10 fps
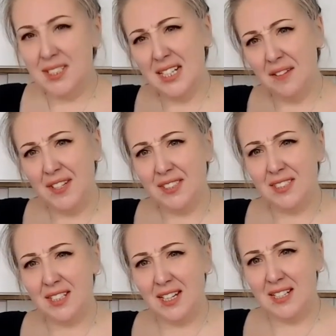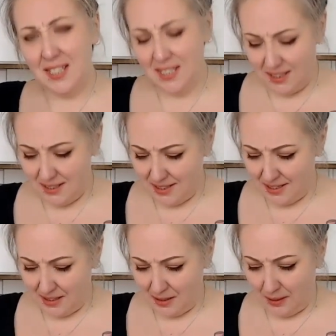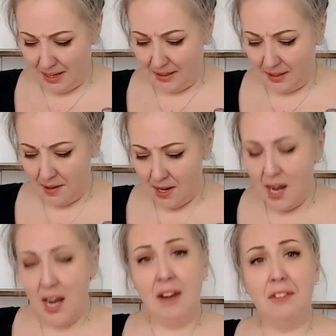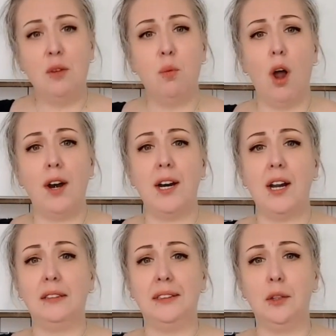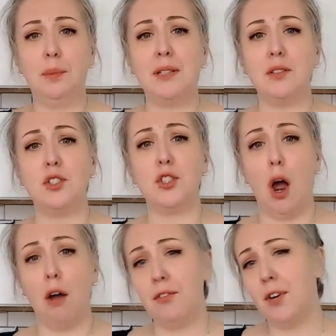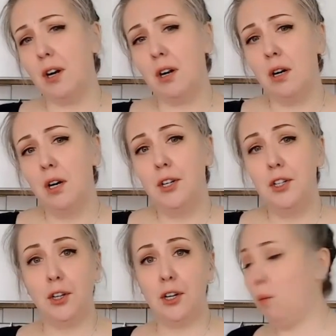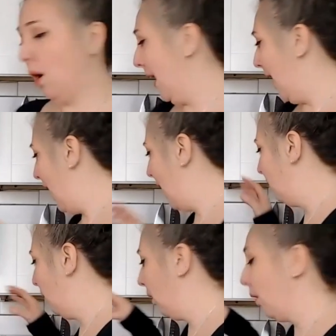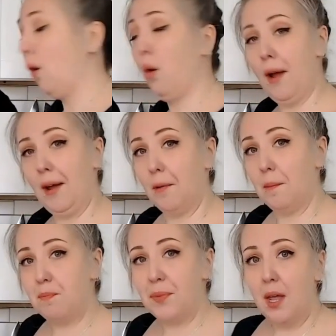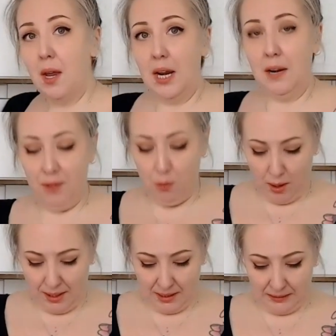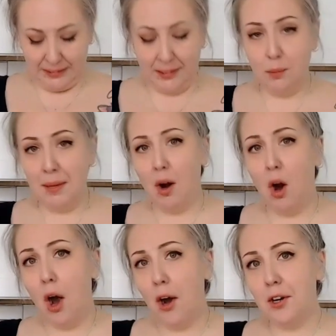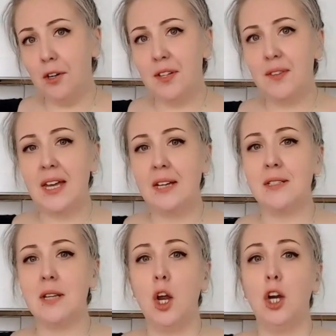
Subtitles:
see if this is the consistency that you like. If you want it a little bit softer, you're going to want to add more oil. If you want it a little bit harder than this,